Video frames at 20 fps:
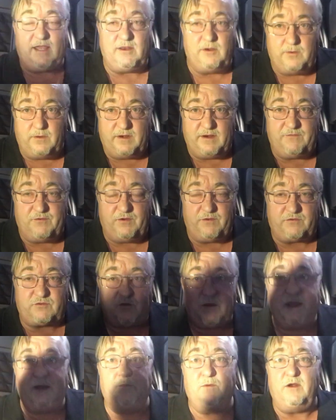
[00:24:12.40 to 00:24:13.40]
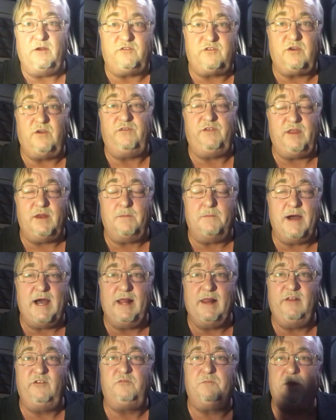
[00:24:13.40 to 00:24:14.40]
to a different screen where it shows you the
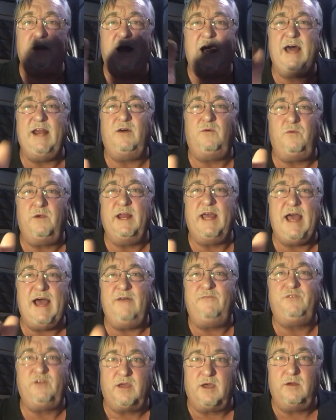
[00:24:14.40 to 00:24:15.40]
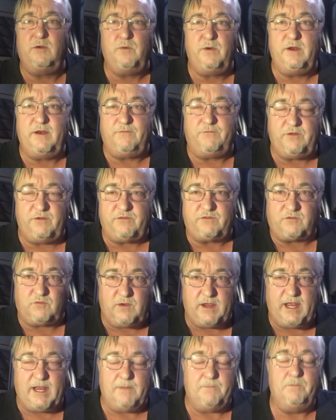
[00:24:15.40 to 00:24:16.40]
mileage, but I don't want to have to go to a different
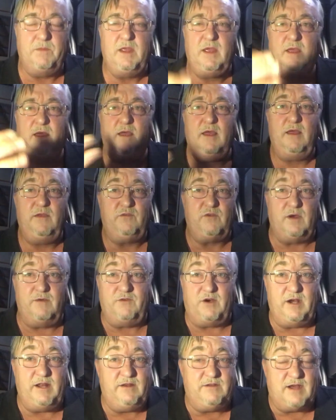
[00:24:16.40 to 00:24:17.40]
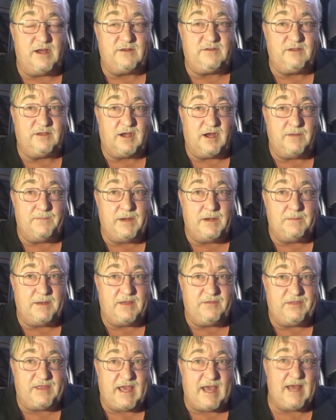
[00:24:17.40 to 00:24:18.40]
screen. So I've already talked to Garmin about
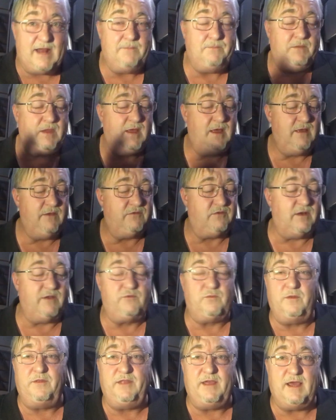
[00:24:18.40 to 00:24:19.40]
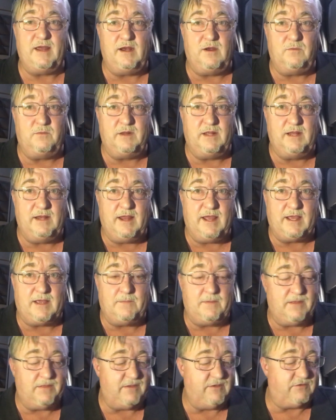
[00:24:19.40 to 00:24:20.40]
that. So that's one thing I don't really like
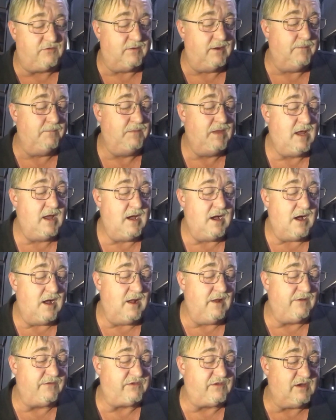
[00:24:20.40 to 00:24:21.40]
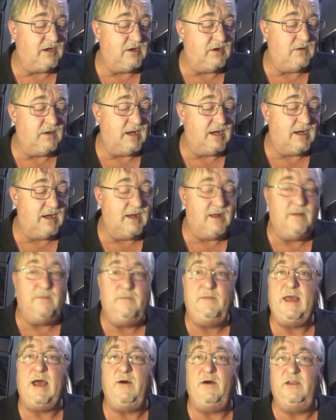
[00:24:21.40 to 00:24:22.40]
about this one. Also,
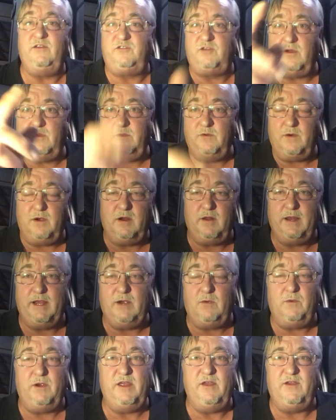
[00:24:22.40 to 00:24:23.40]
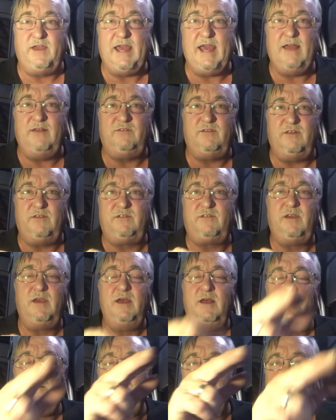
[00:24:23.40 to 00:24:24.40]
how I showed you earlier, where you can't just
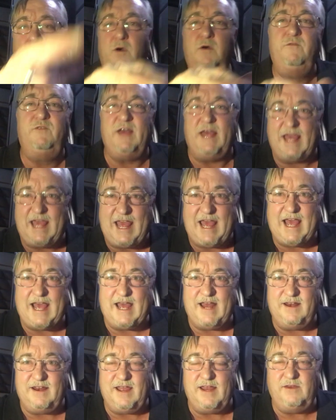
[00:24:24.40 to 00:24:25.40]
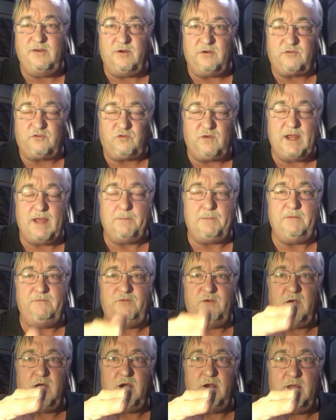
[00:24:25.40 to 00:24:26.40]
move ahead in your trip if
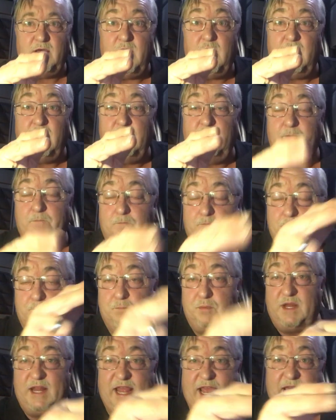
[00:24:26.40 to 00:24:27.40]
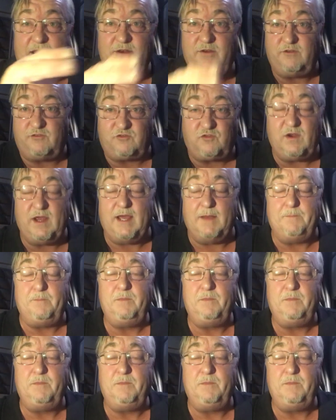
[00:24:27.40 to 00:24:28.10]
you're on a planned trip